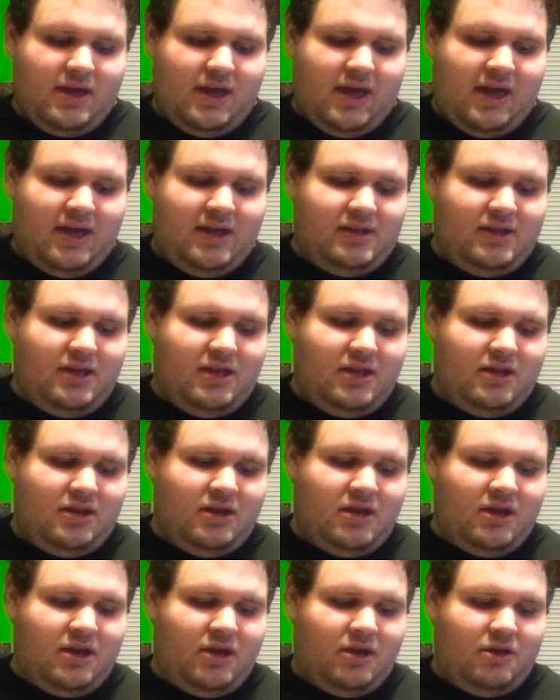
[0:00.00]
And then
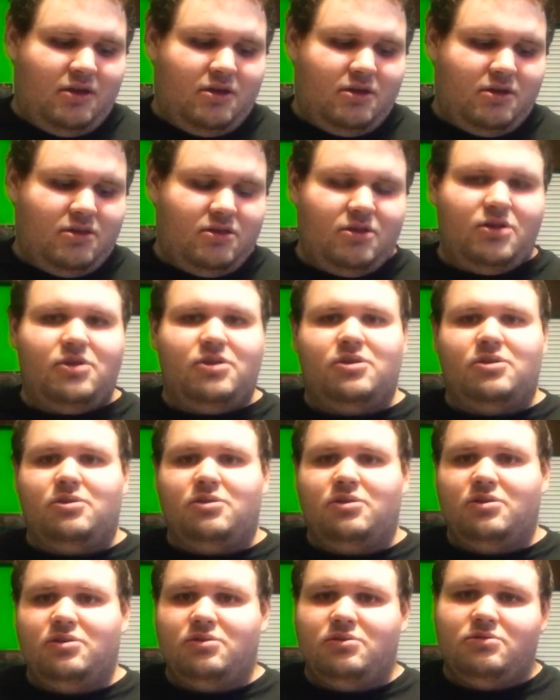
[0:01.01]
the
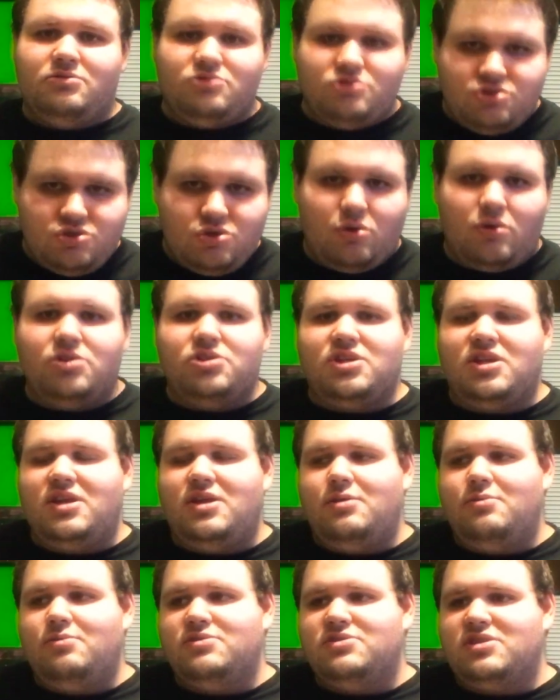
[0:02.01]
Georgie,
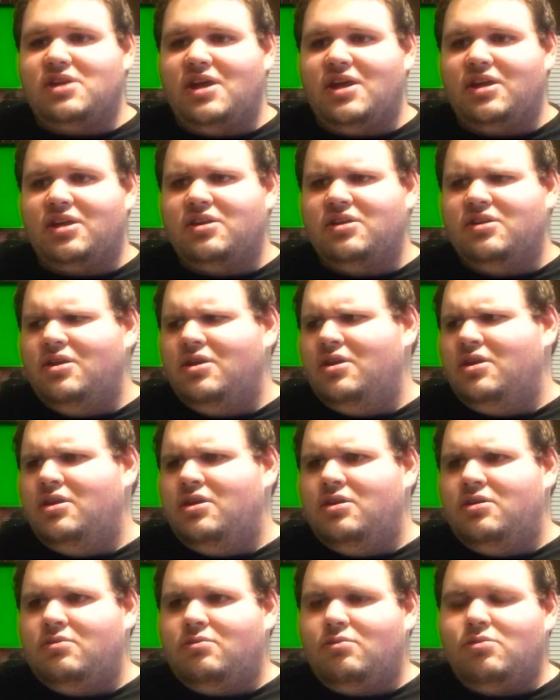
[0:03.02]
he was like,
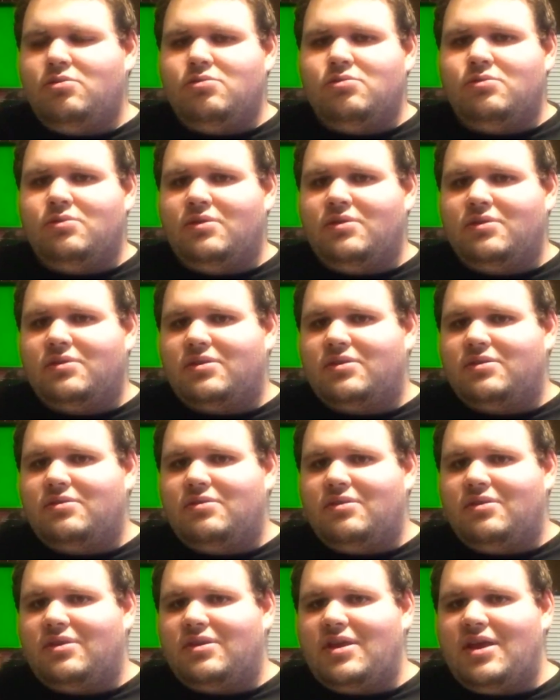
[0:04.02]
"Well,
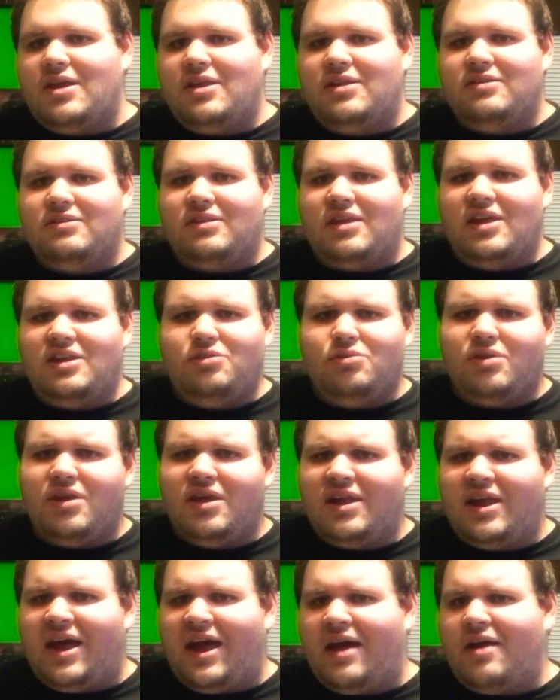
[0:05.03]
can you
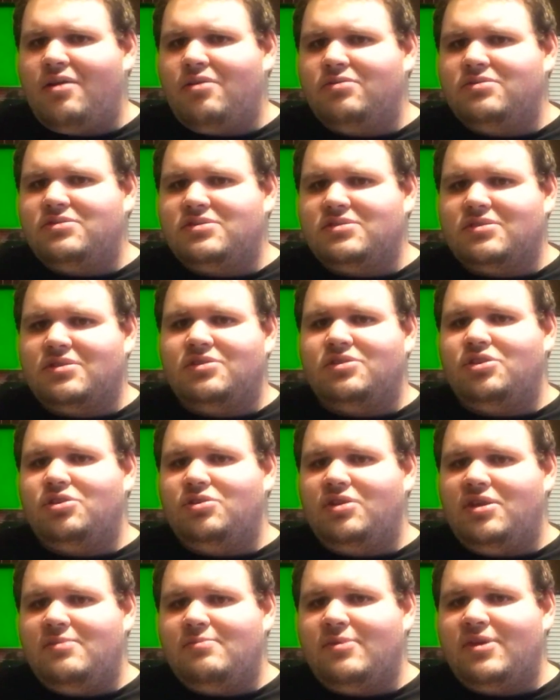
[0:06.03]
get out? Do
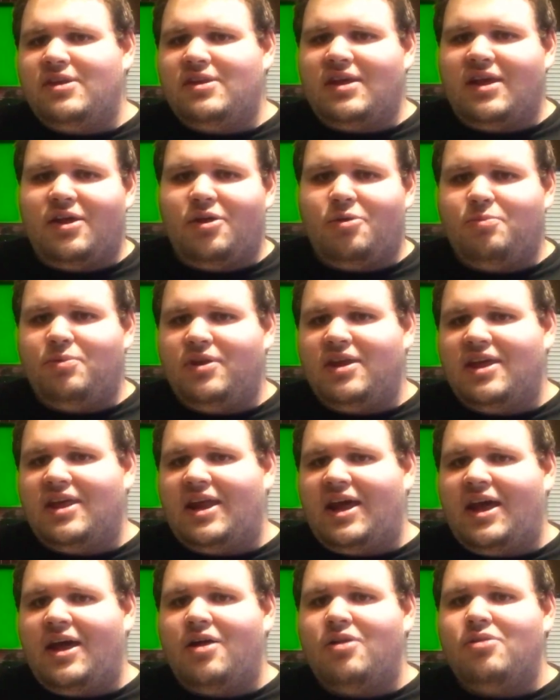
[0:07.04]
you need me to help you
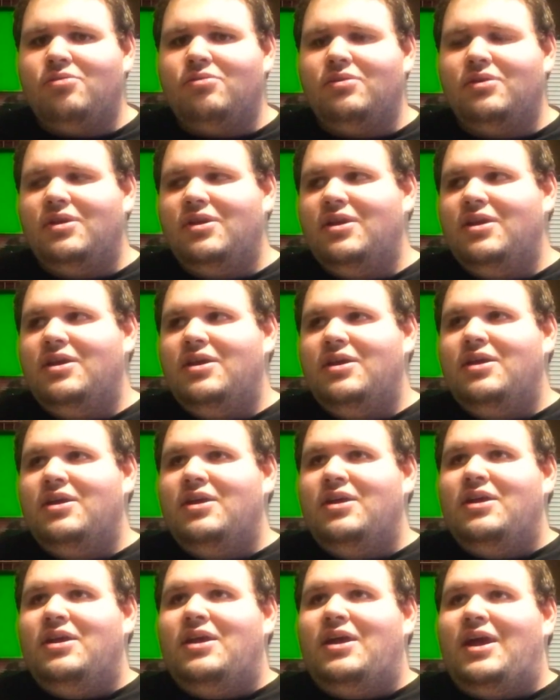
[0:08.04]
get out?"
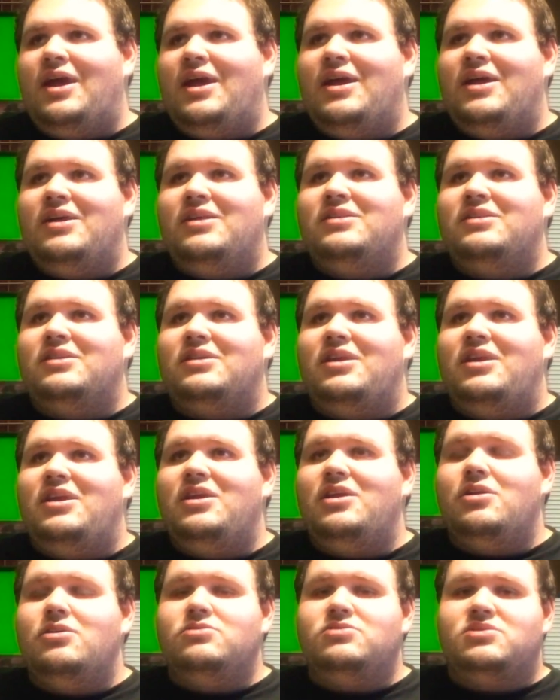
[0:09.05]
And
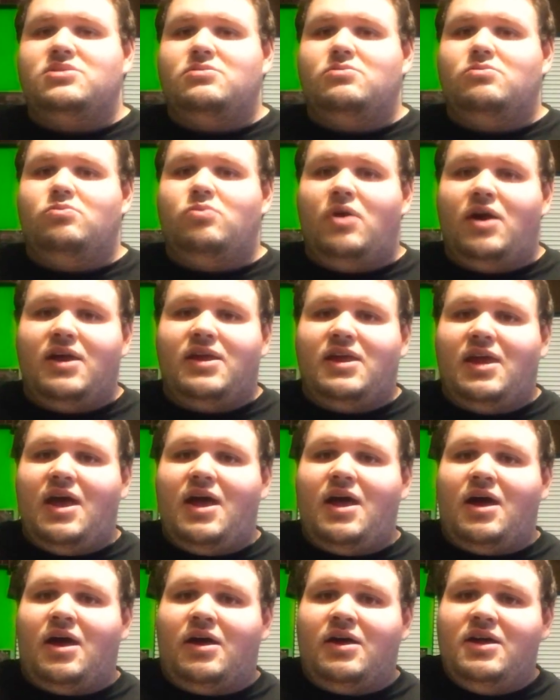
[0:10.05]
he goes, "Why,
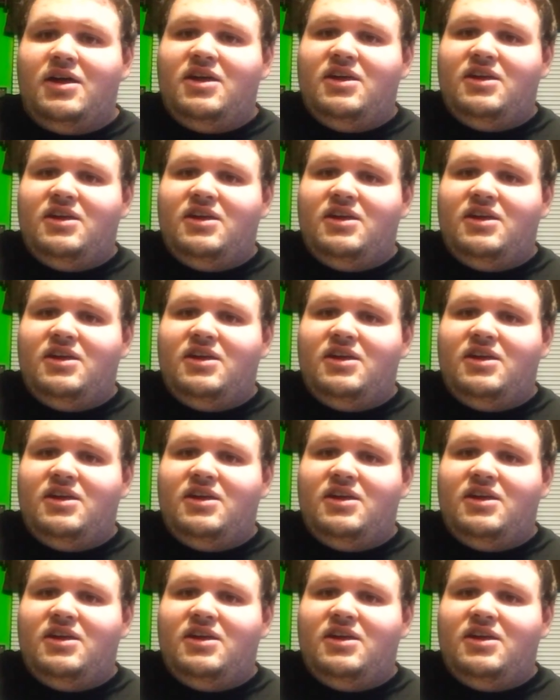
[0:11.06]
yeah.